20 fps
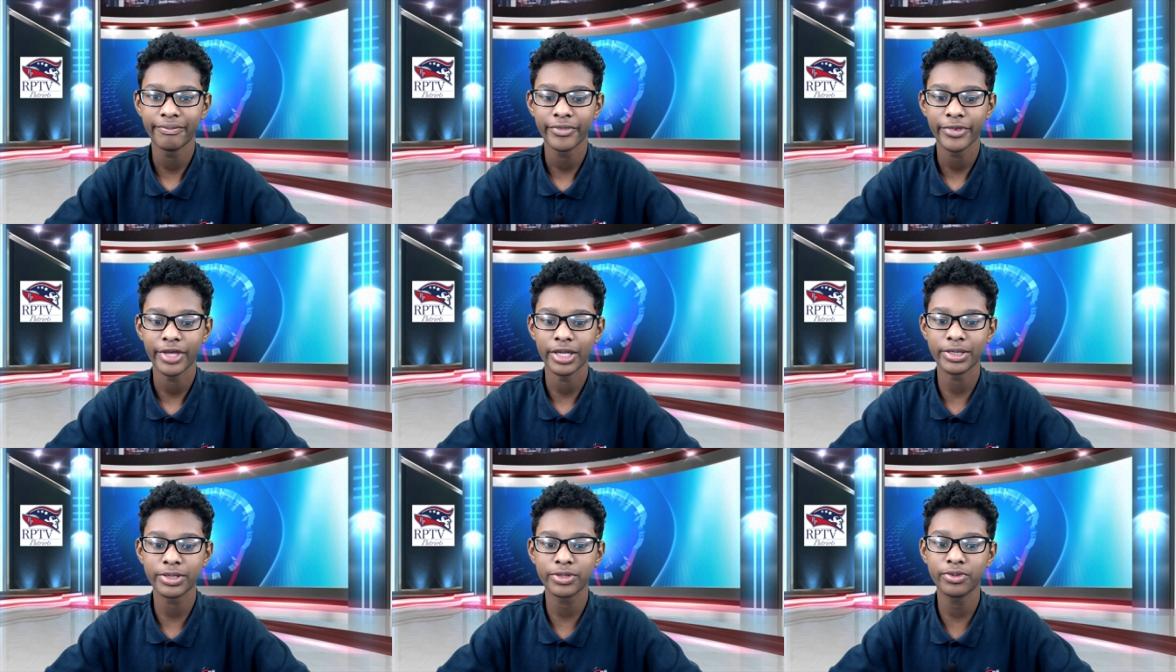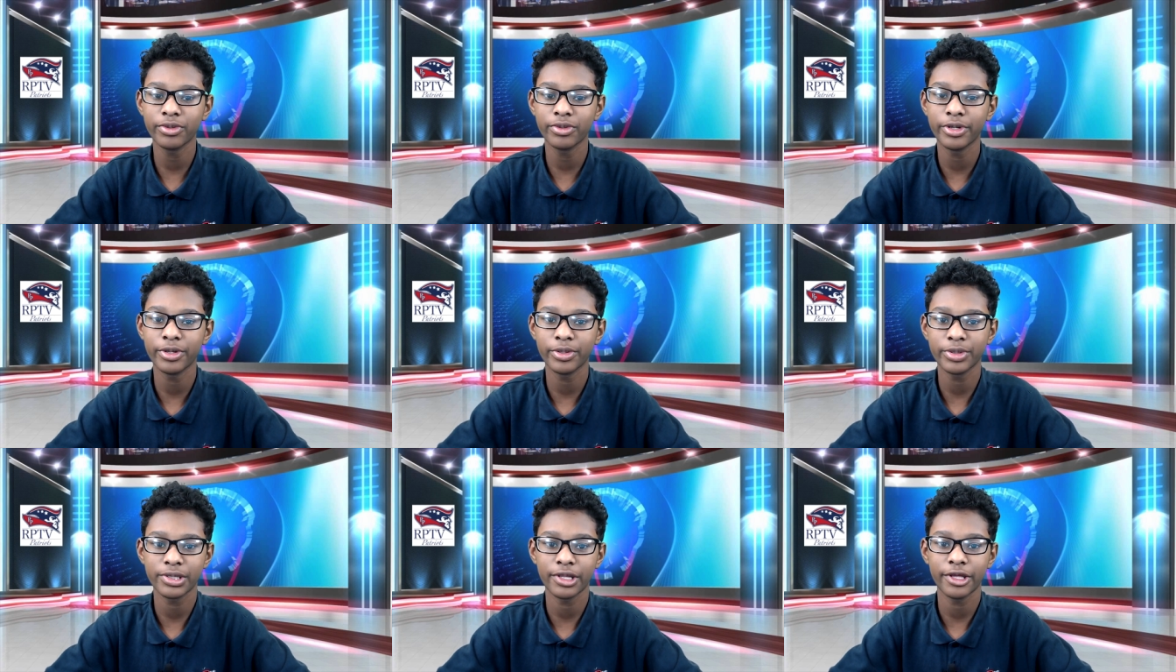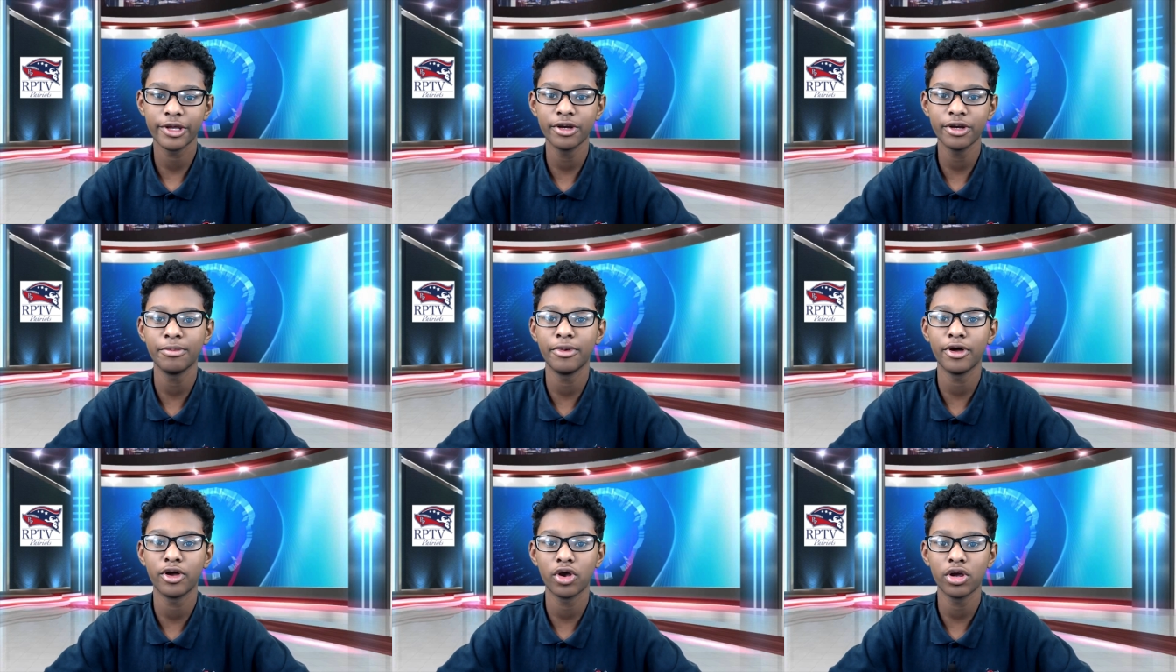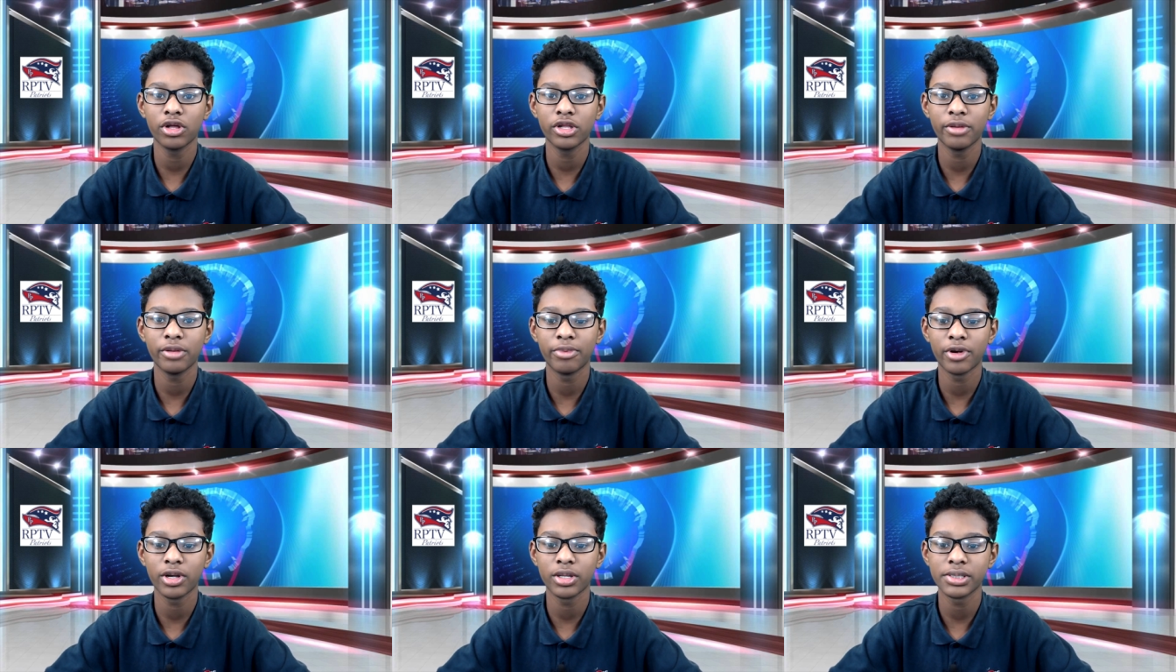In school news, the yearbook early
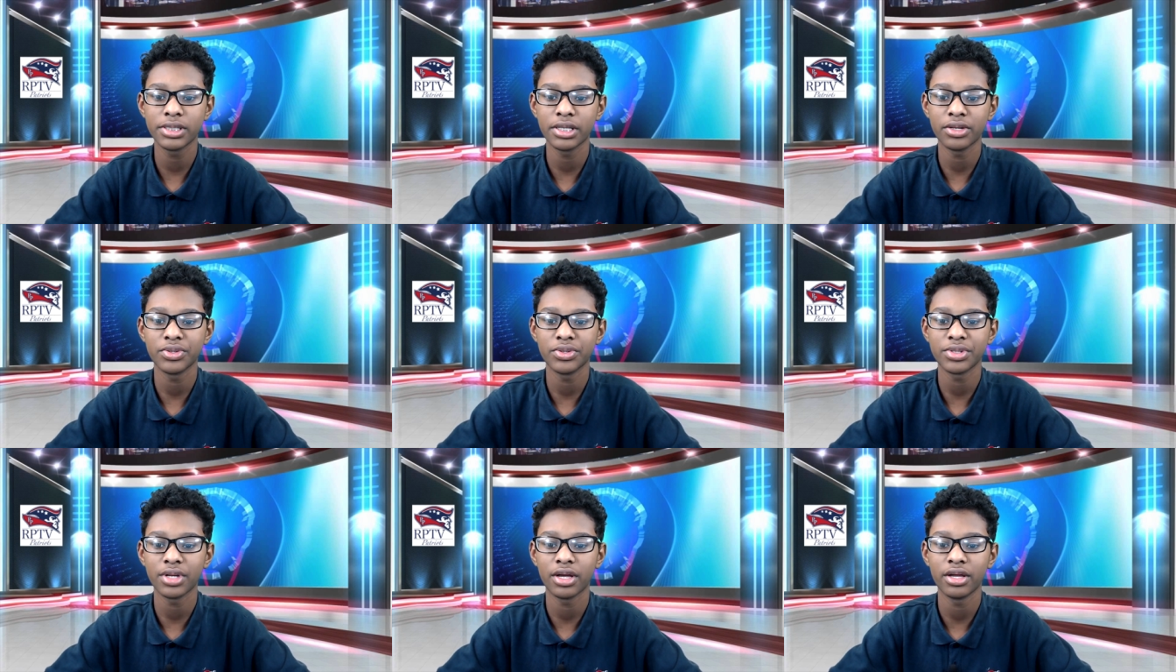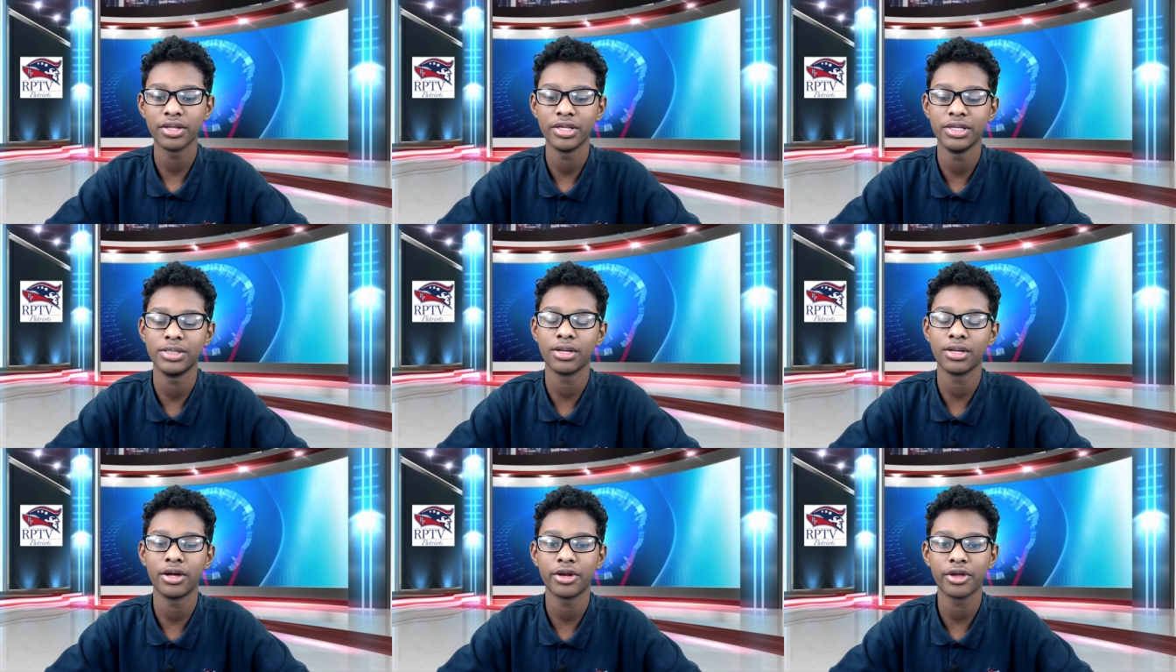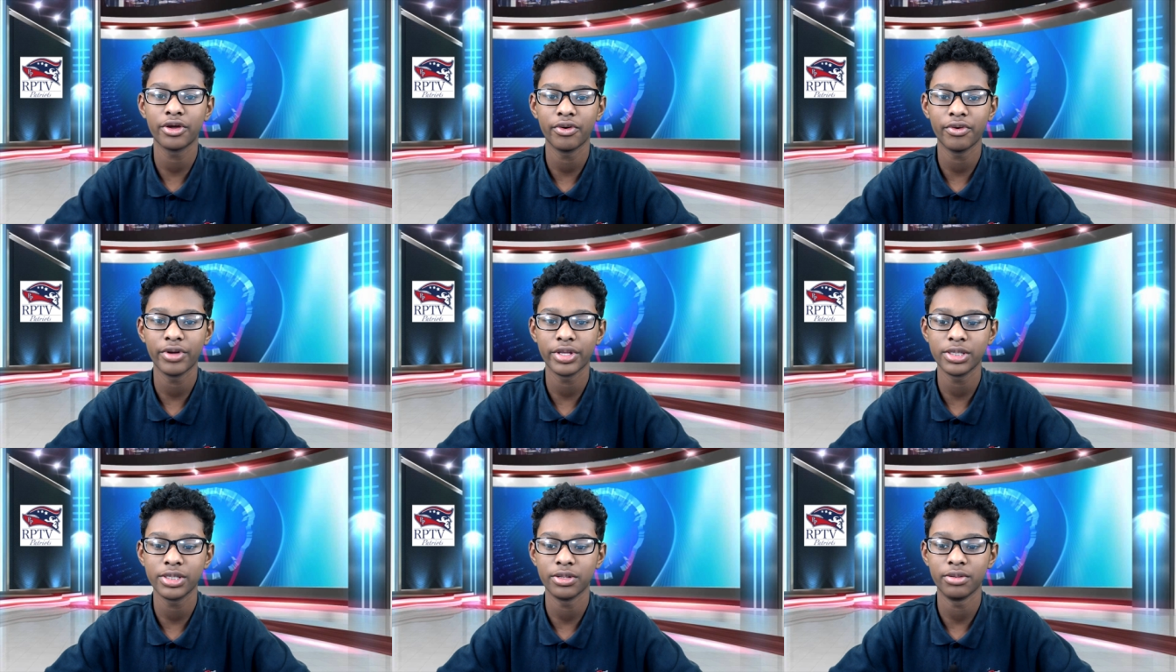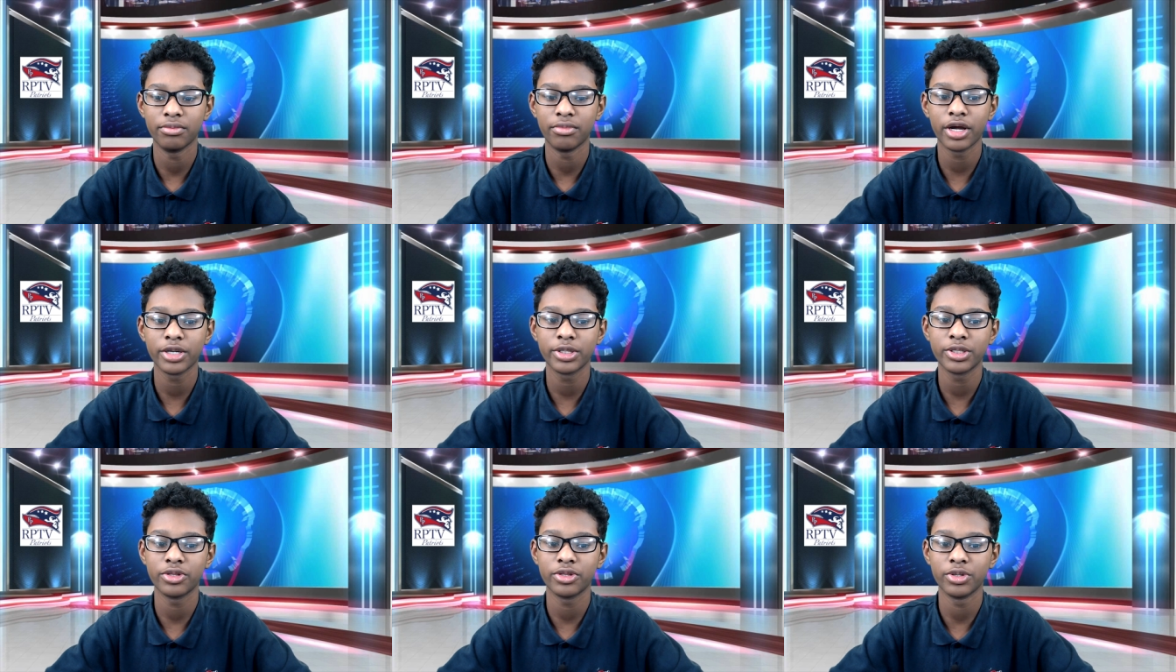bird sale is ongoing till
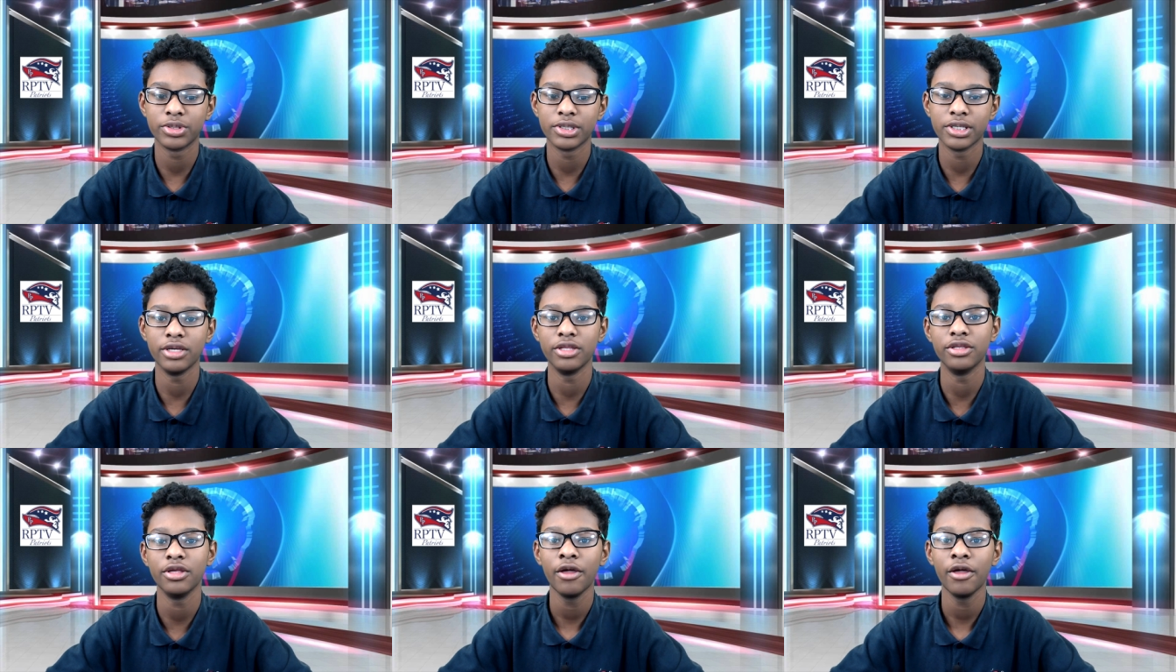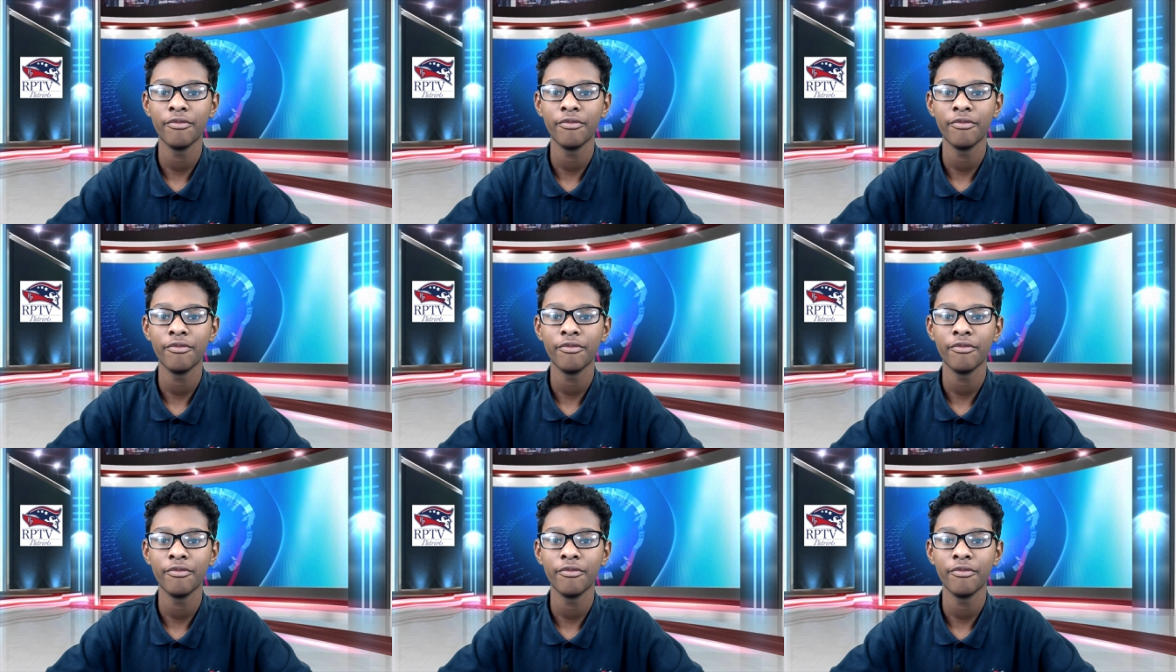March 13th.